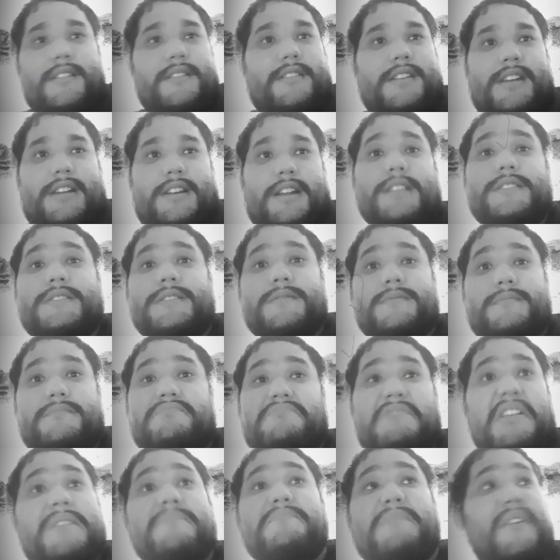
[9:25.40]

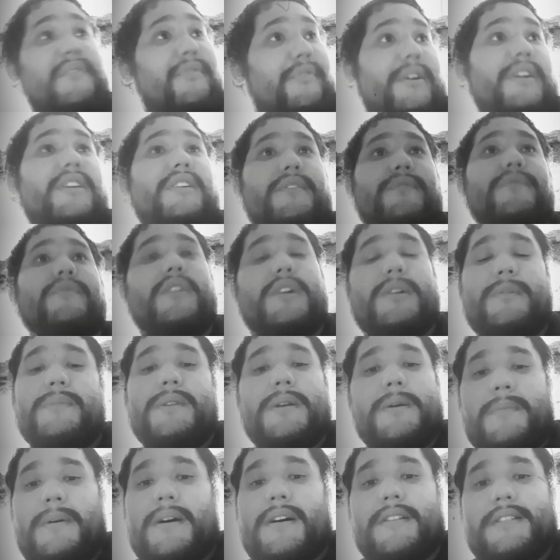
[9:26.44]
And my friend confronted me
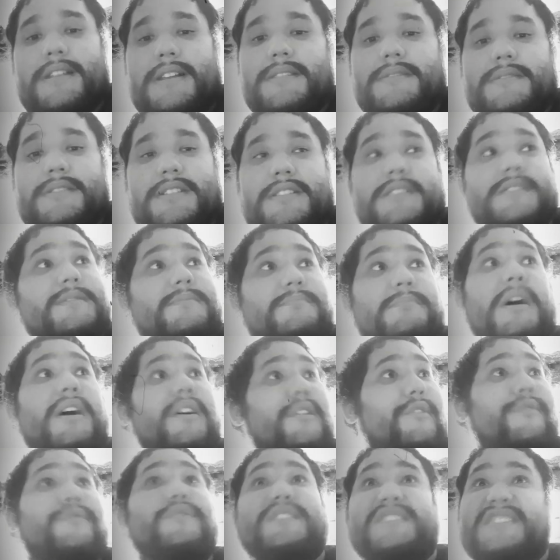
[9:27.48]
about it because my
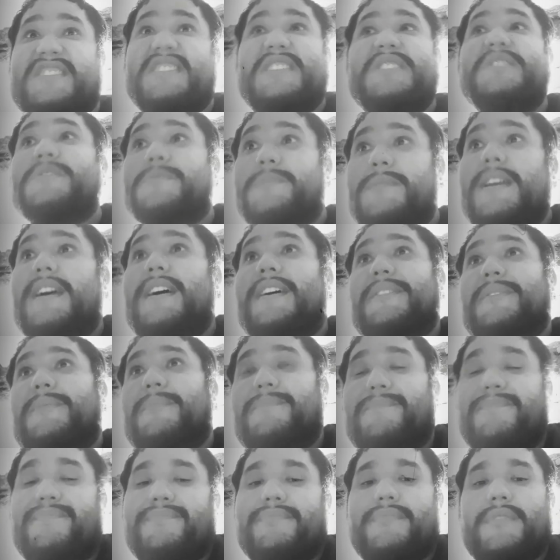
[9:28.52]
other friend snitched me out,
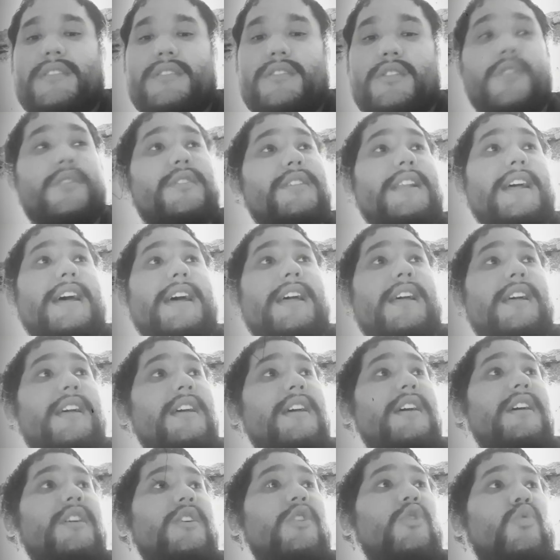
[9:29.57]
knowing that
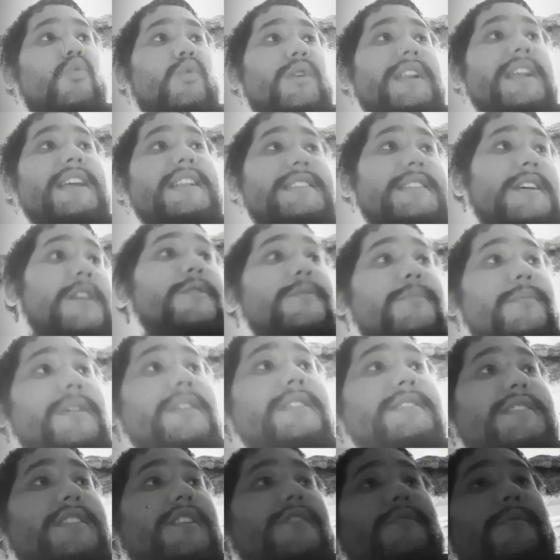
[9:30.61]
when they tell me
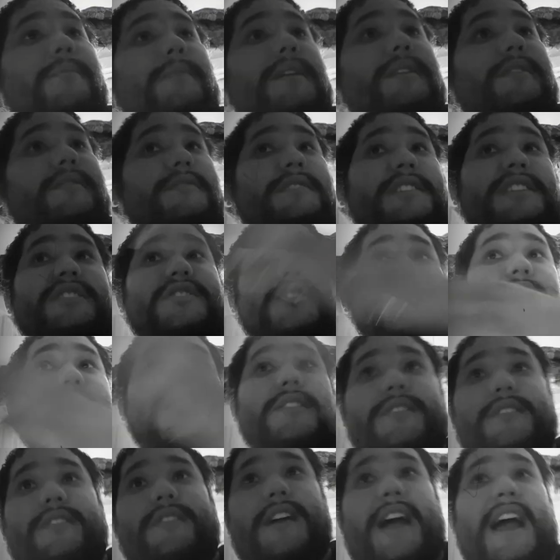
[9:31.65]
stuff about each
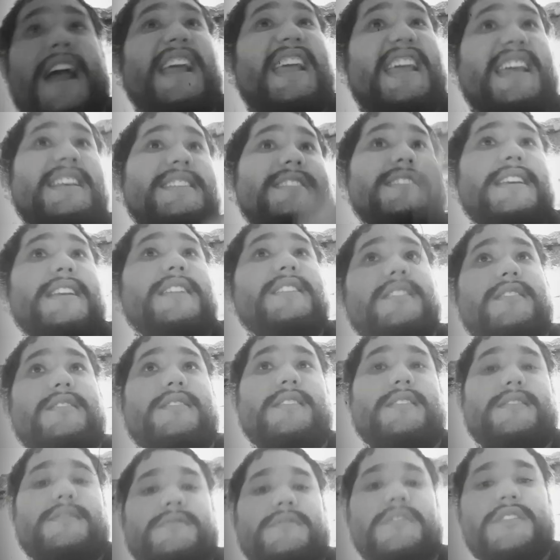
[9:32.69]
other, I can't say
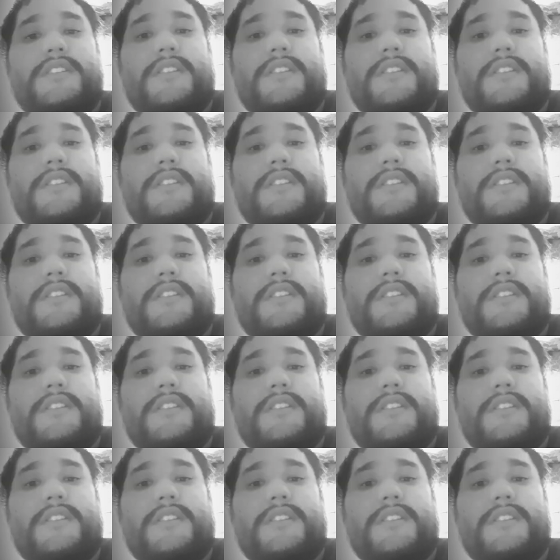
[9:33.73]
nothing.